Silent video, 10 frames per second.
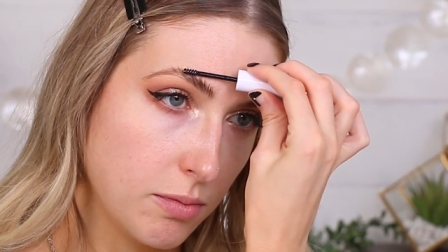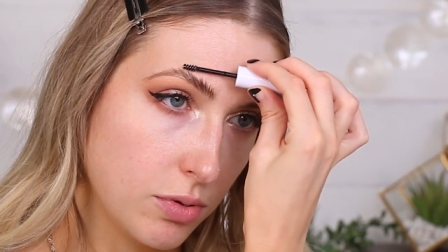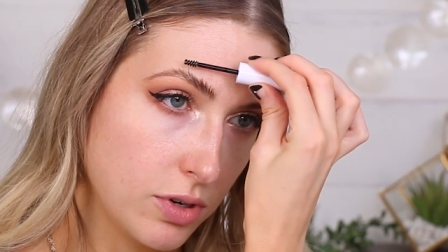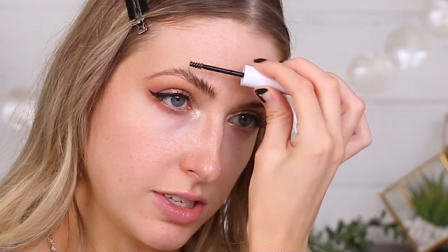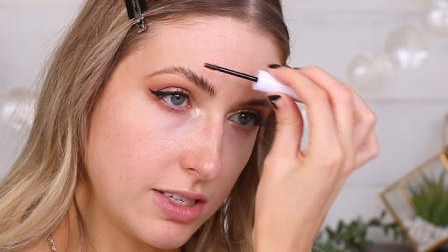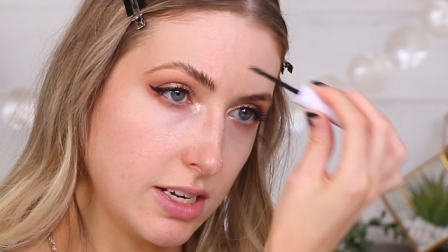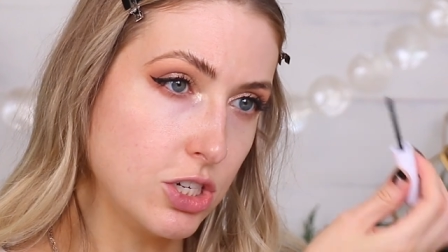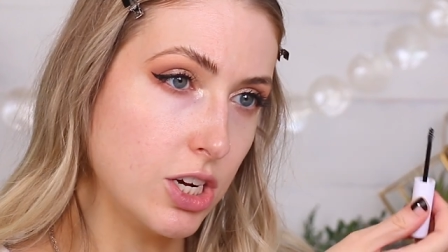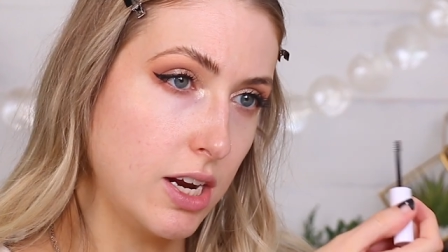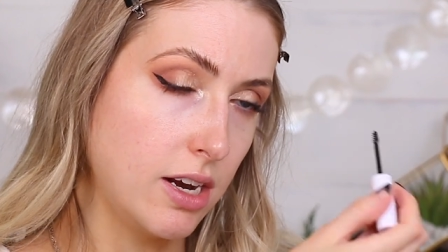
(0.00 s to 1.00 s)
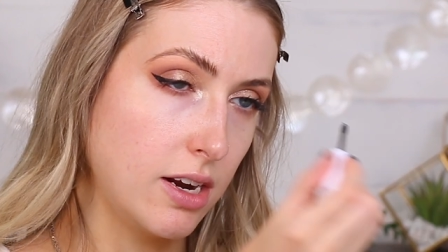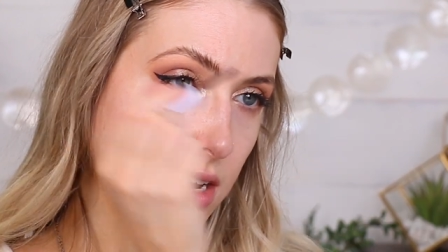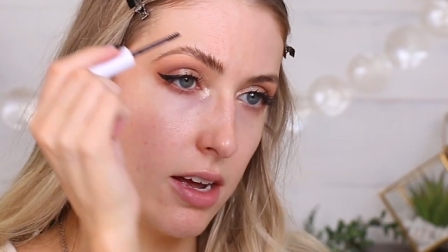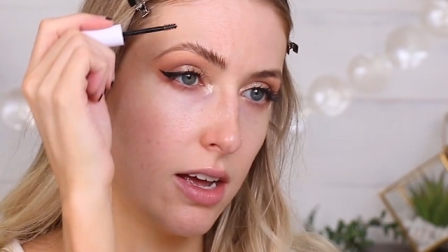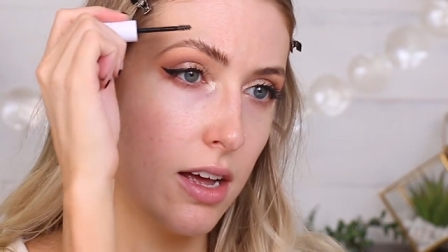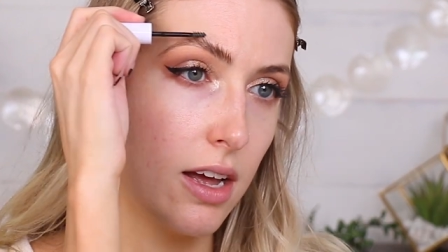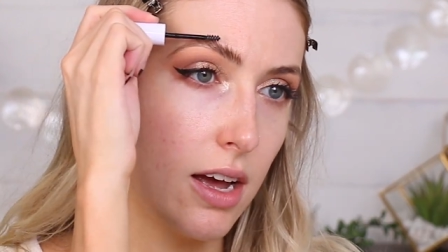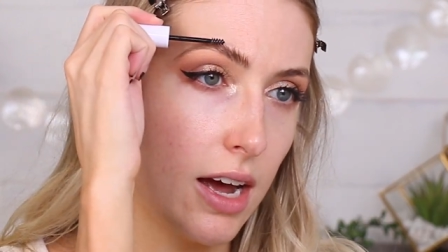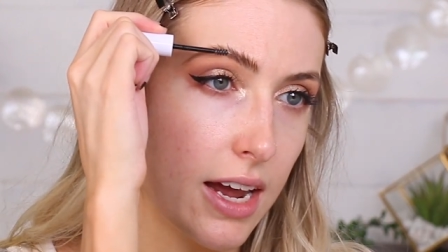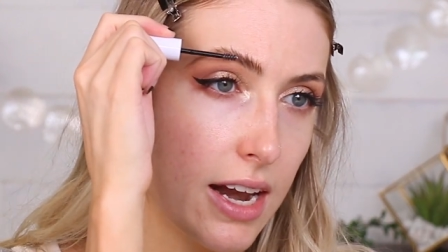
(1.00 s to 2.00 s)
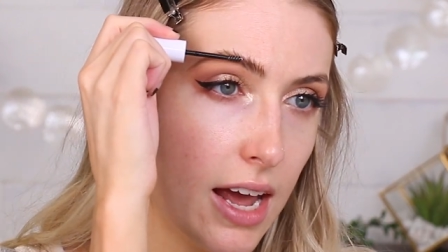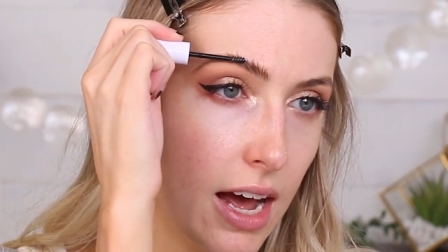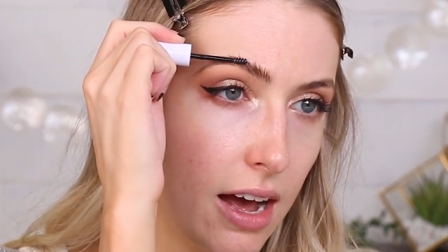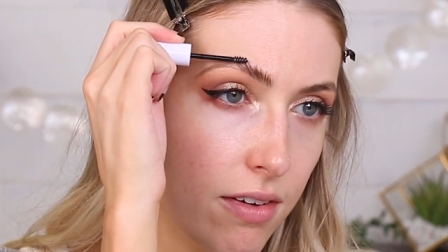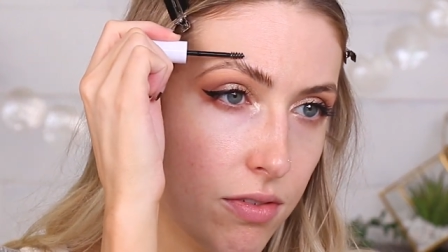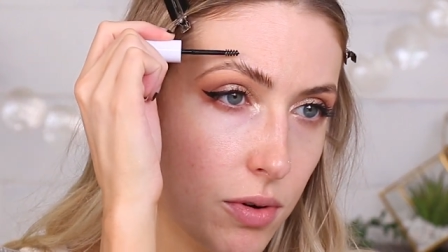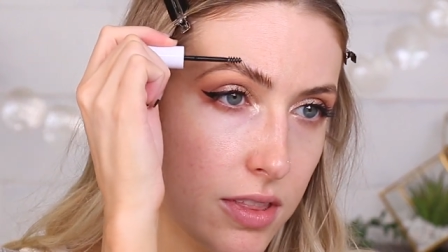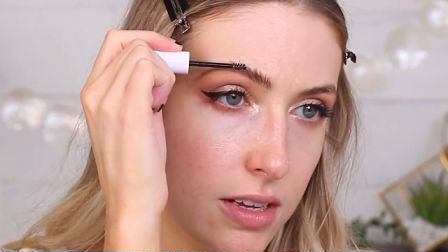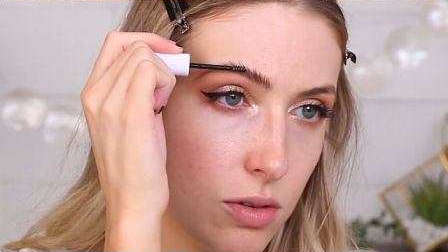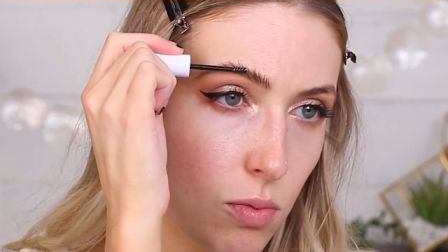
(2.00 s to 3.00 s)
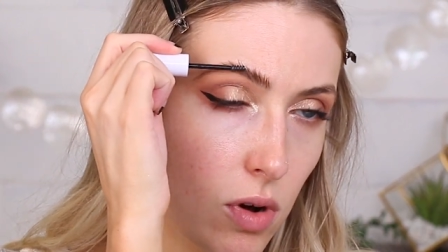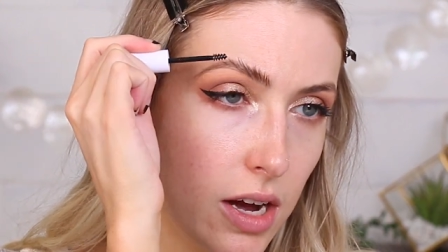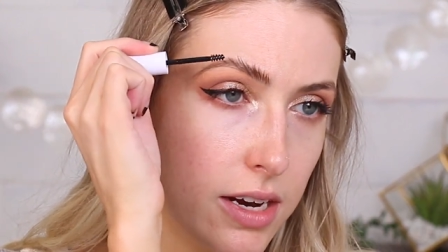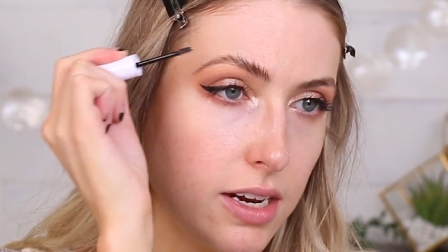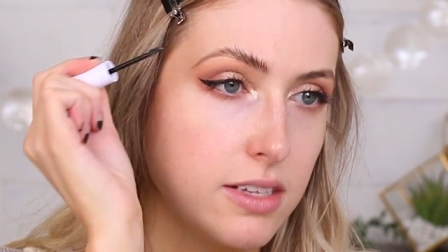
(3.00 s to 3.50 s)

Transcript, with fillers: precision I can have with this wand.